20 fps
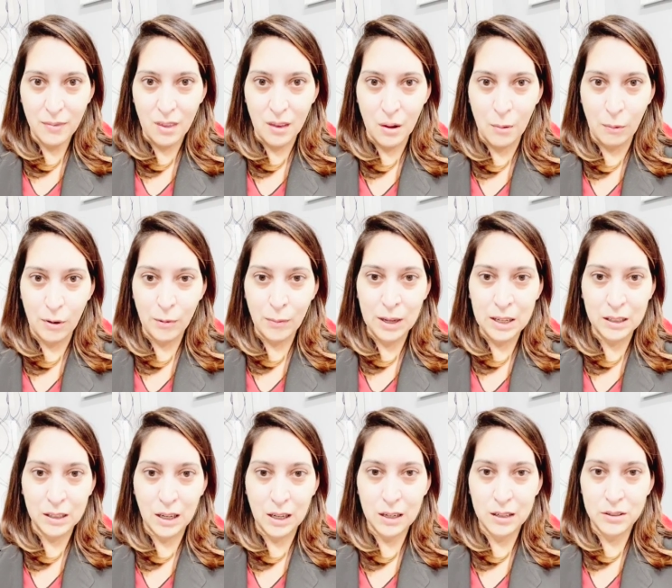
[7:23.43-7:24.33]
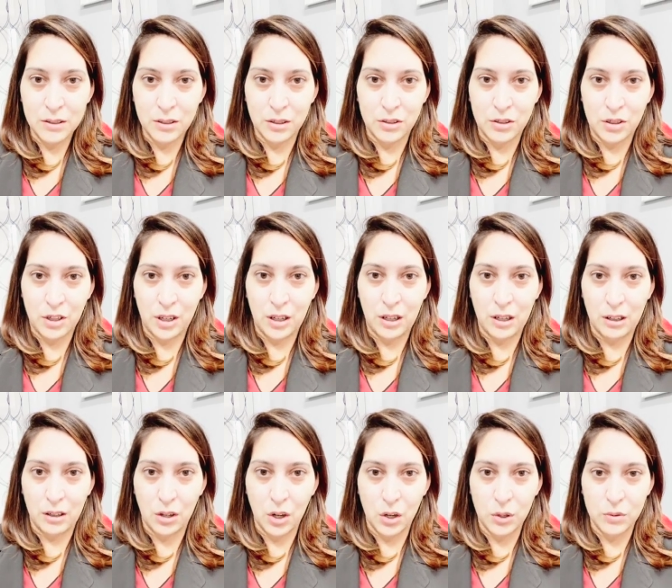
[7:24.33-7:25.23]
One of my clients, she
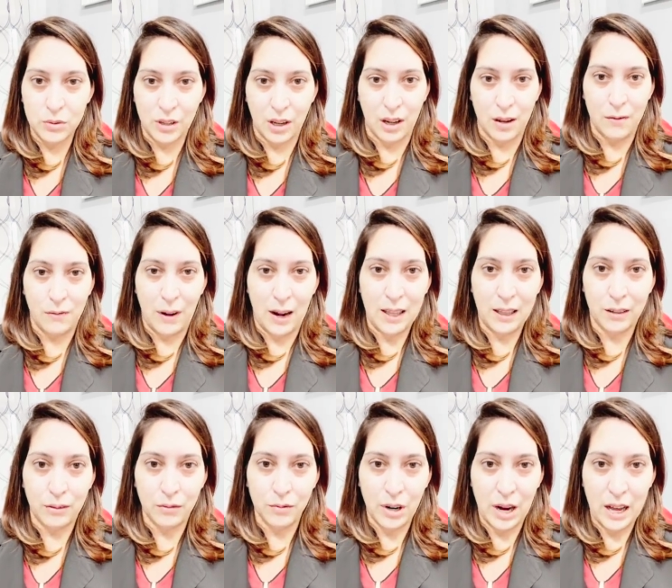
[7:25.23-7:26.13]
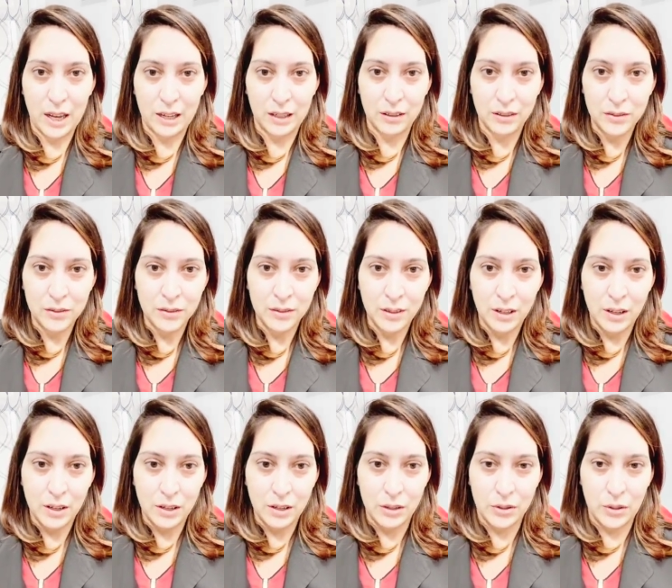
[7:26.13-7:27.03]
goes like a violet red.
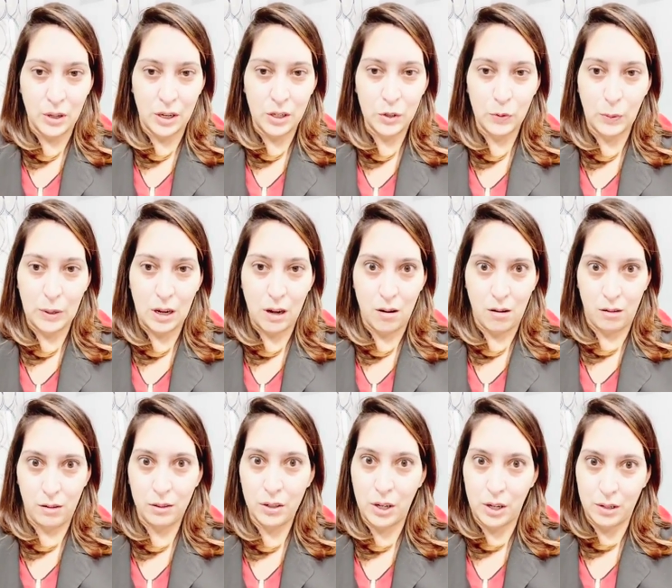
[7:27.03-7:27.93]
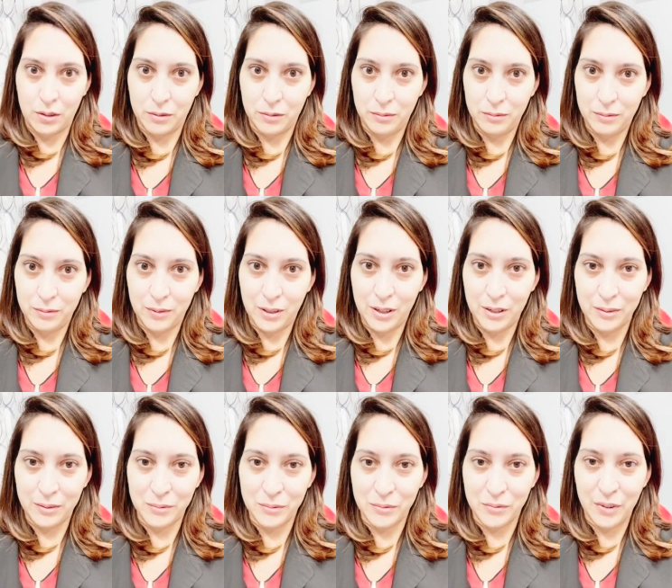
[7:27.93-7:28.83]
So as we all know,
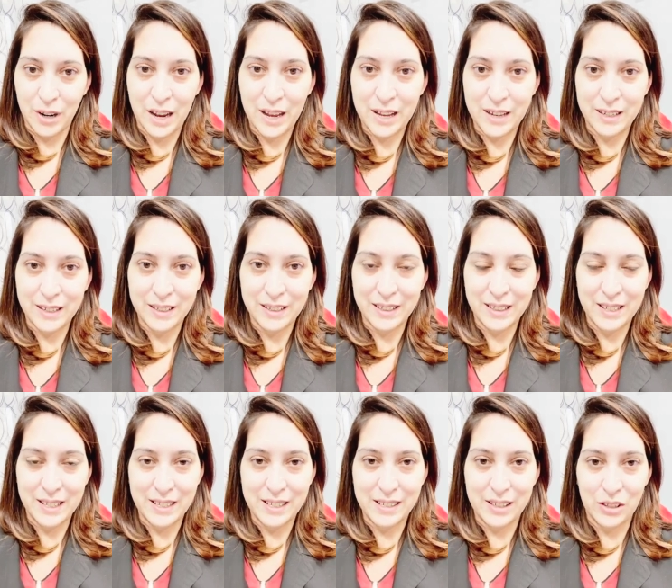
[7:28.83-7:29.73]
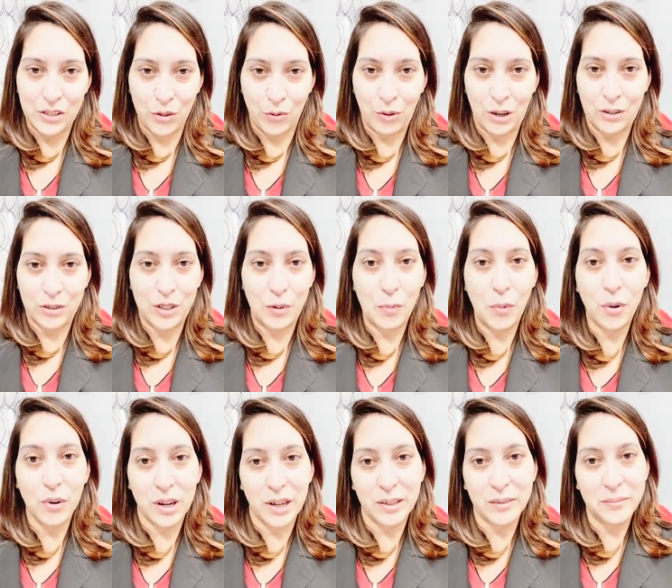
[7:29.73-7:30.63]
red is its own
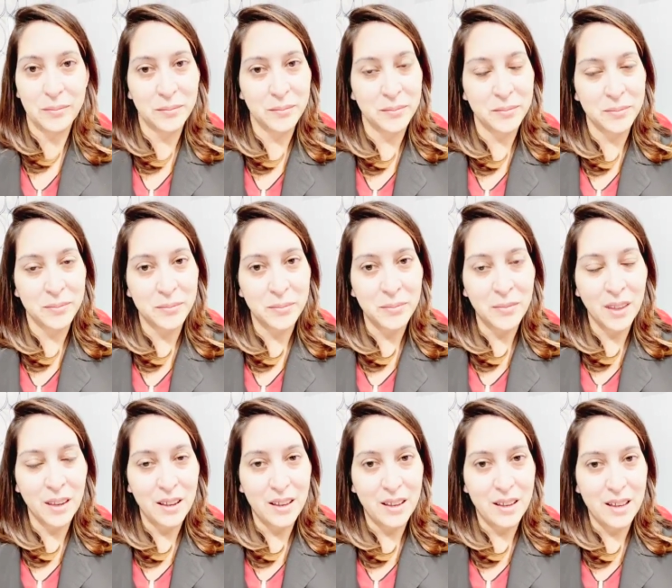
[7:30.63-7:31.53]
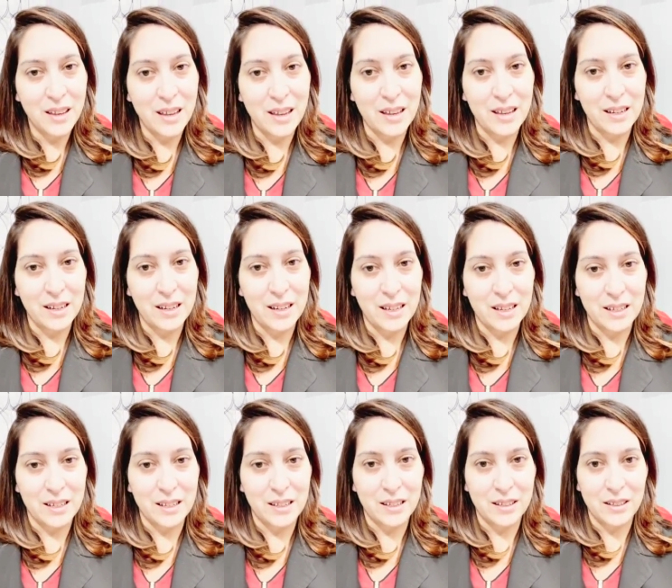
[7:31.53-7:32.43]
oxymoron. It
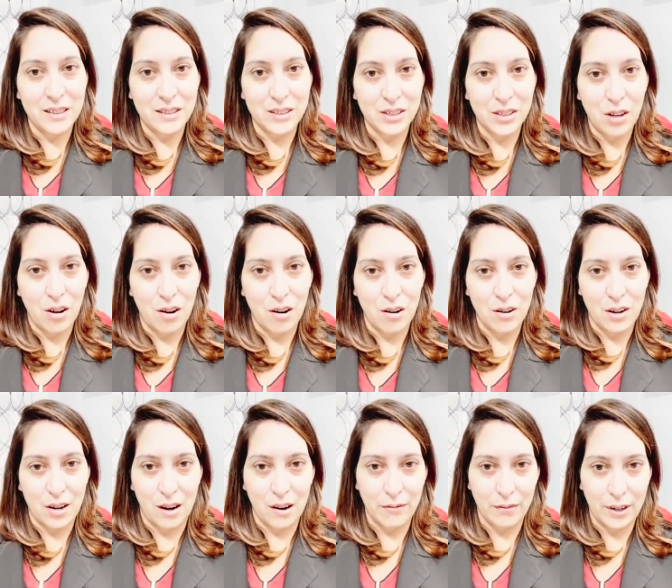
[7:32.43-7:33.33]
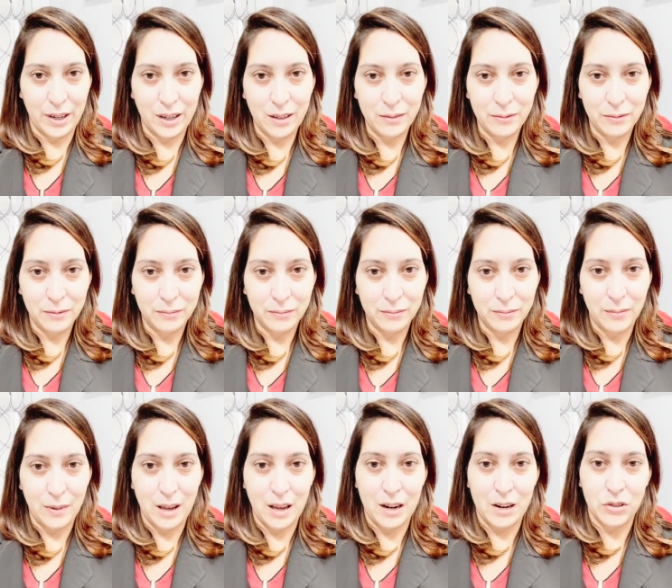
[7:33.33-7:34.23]
is hard to get rid of,
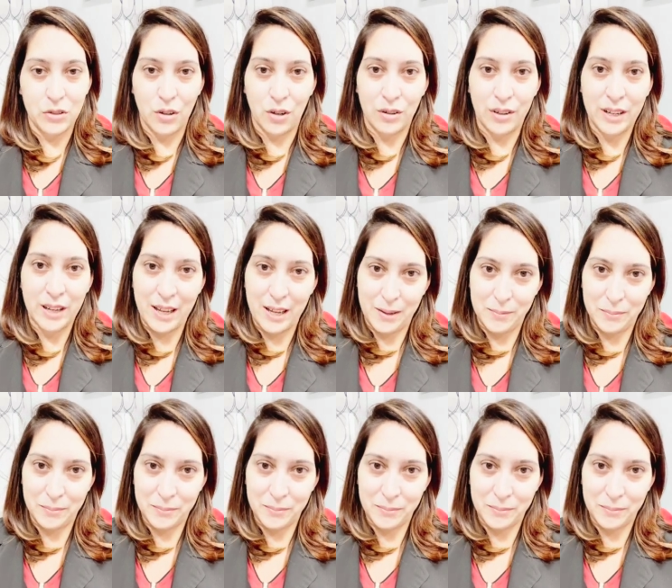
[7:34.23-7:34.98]
and it's hard to keep.